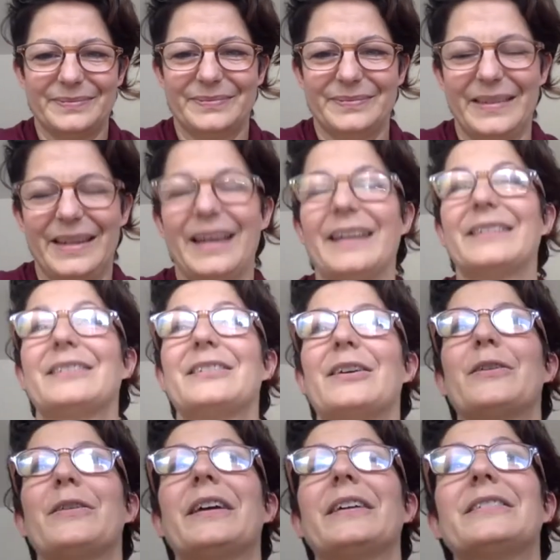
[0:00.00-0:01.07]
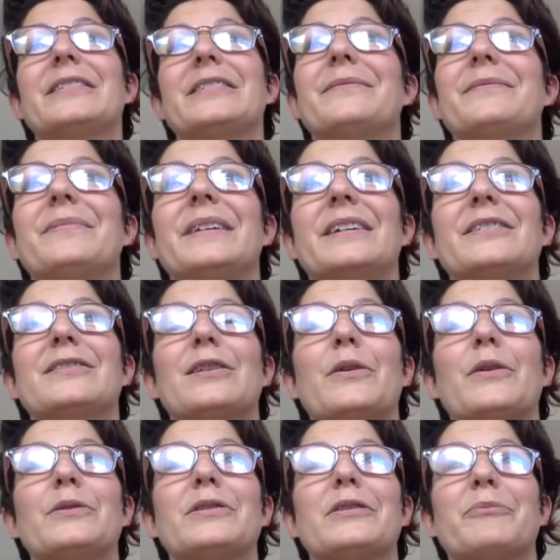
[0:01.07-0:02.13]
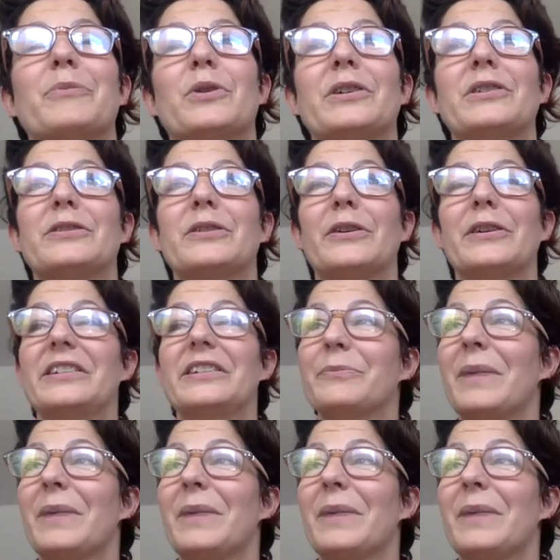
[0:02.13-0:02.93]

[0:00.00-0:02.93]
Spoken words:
Yeah, so there's There's loads of more stories.